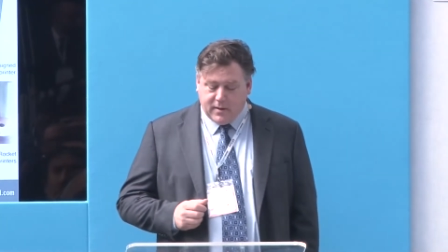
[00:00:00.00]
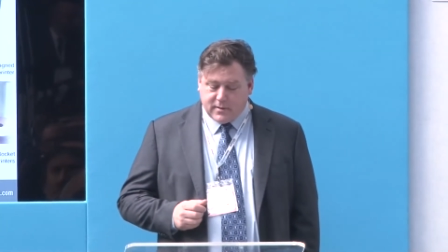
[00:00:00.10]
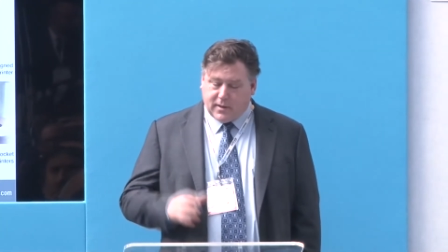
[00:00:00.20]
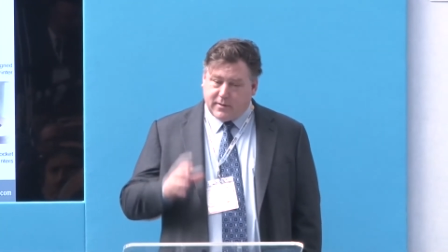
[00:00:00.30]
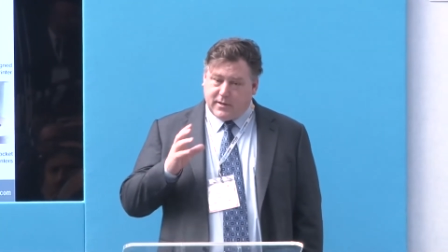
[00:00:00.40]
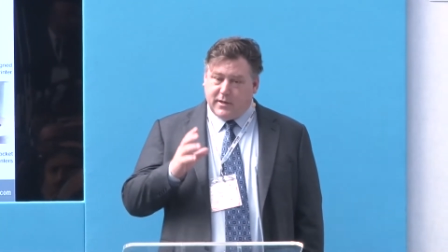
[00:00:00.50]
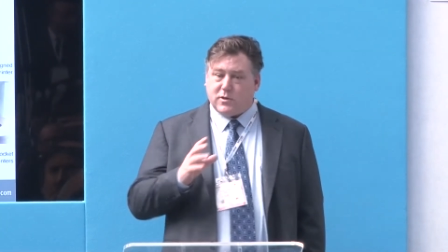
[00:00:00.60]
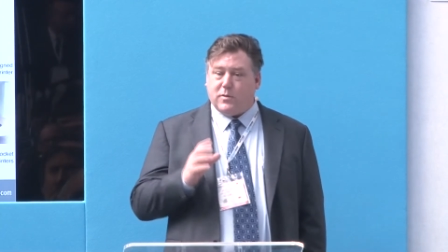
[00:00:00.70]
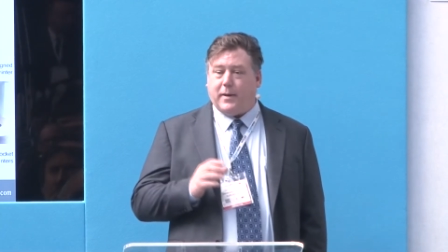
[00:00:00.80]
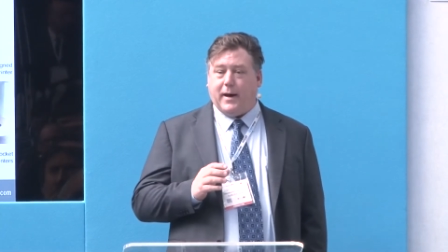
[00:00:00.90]
So the
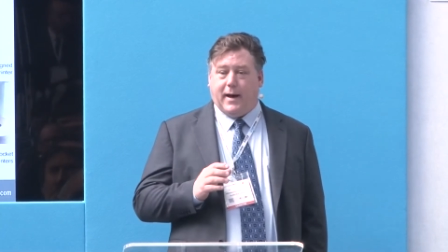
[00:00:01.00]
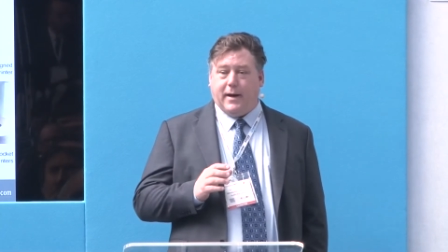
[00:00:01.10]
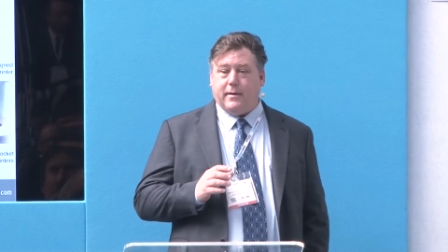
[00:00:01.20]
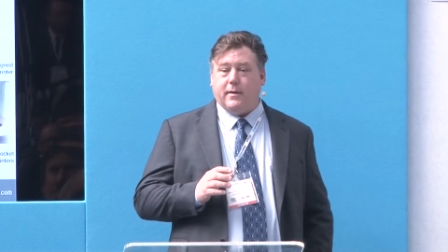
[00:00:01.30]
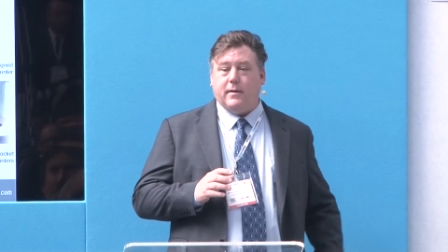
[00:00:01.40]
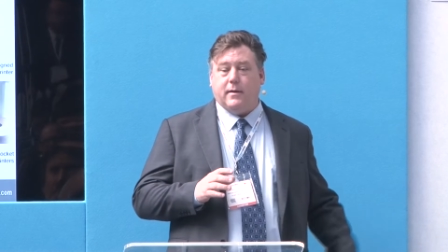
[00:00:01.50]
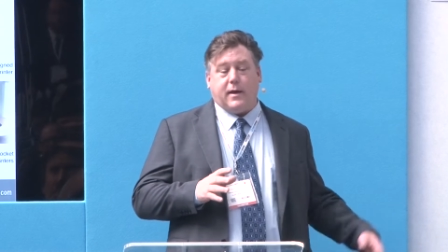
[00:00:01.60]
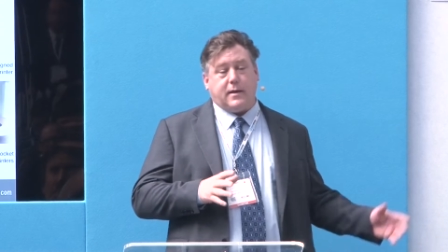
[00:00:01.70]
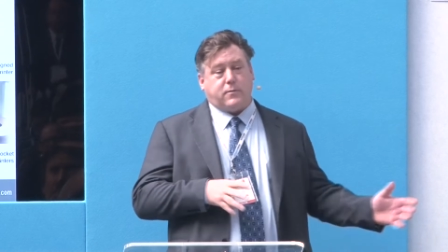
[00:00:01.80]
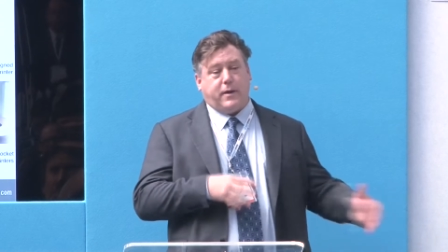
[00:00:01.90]
digital part
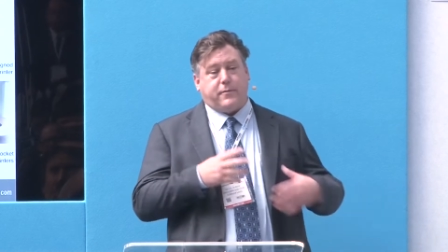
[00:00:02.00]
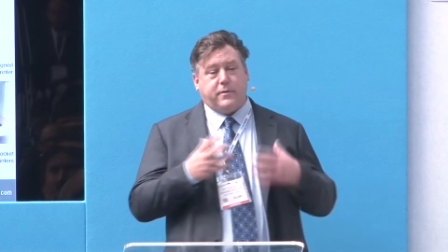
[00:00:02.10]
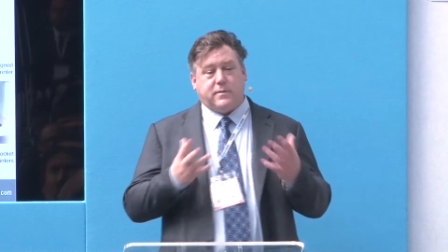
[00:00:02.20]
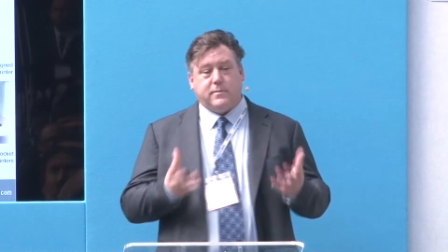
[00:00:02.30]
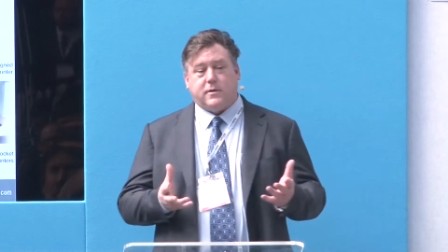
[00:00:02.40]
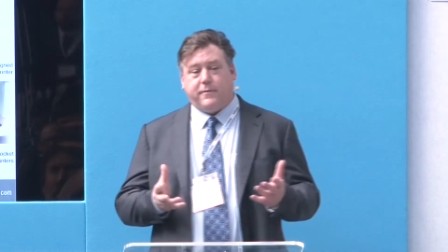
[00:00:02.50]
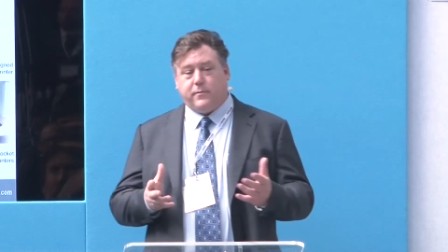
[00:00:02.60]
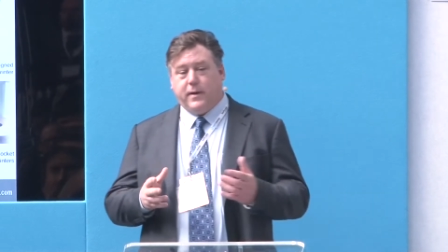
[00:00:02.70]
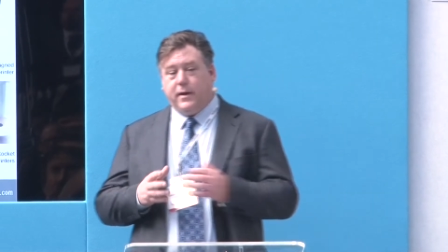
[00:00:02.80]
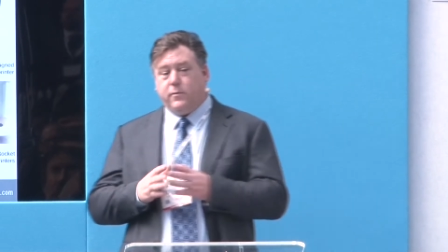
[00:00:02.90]
gets run through some
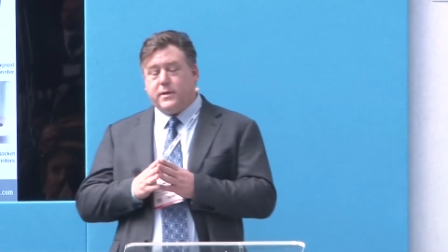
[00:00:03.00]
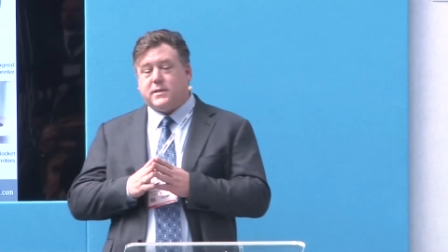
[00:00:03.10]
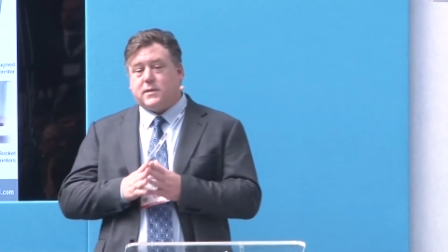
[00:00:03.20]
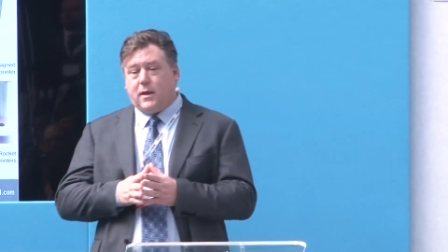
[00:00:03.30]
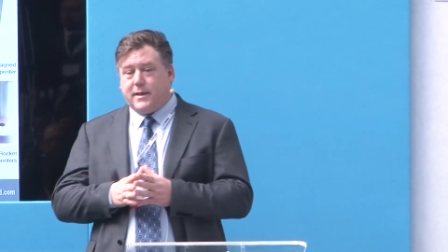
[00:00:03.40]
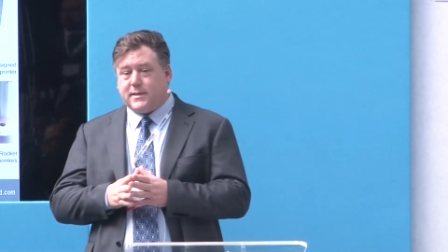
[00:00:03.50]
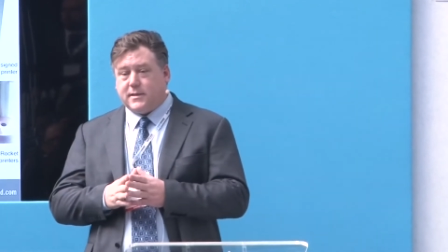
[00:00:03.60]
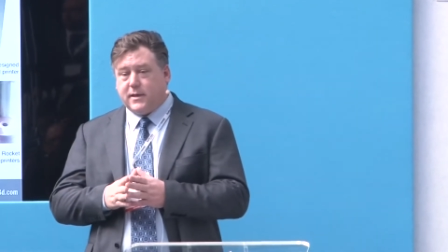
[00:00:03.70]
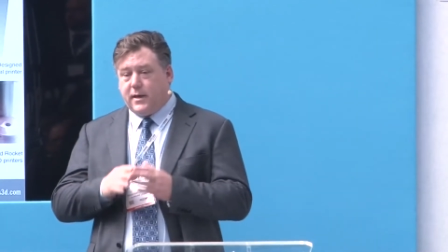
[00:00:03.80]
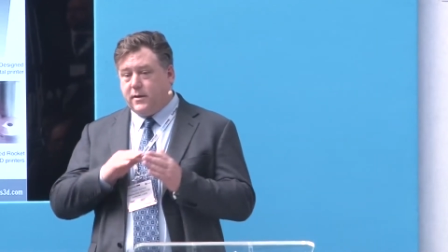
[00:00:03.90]
software which
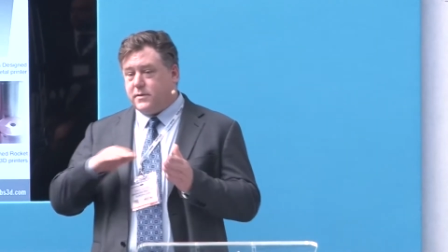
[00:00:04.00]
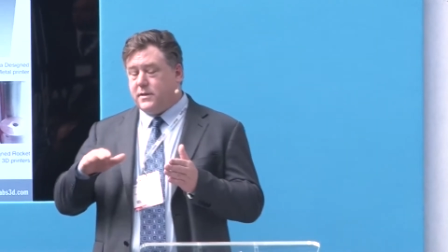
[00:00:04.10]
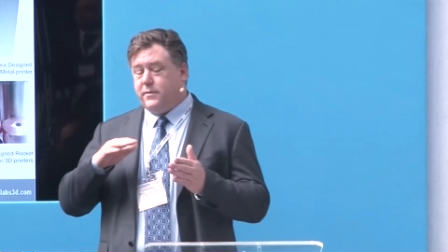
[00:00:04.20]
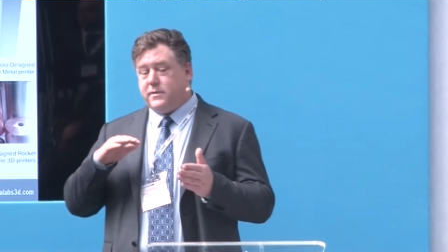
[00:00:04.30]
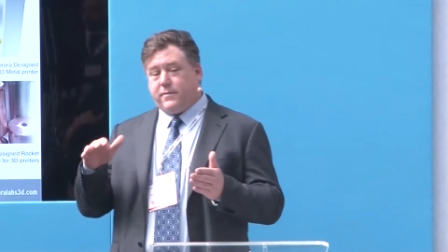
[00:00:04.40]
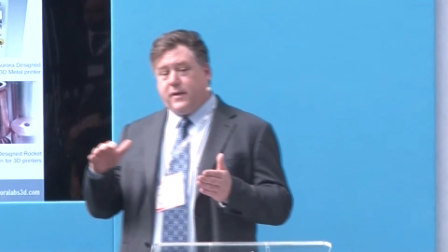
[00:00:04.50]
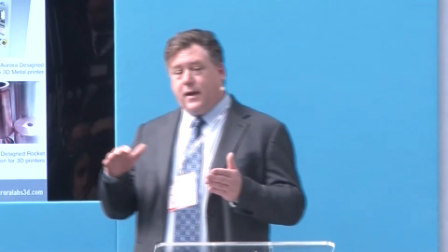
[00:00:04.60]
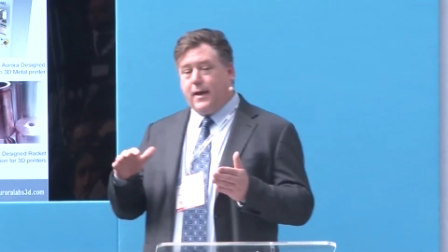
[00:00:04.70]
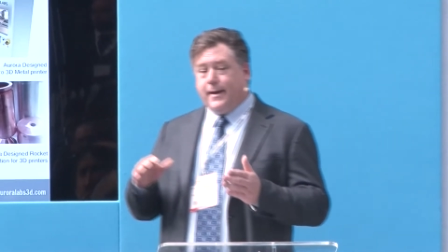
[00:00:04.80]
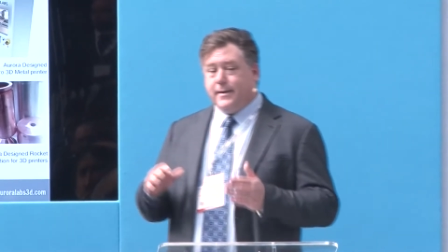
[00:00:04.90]
slices it into a series of
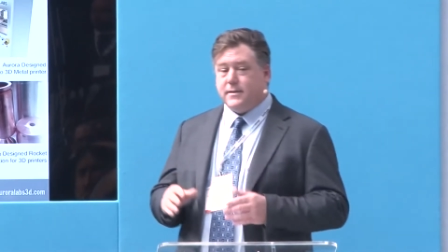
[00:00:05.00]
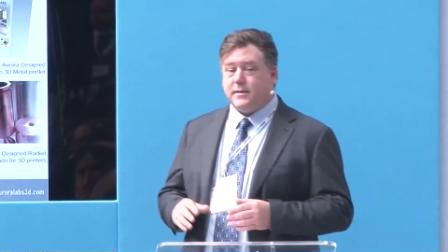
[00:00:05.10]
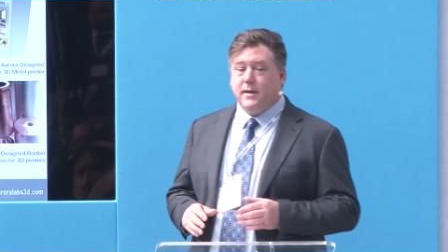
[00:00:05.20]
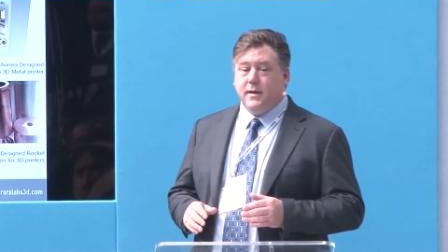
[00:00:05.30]
thin layers.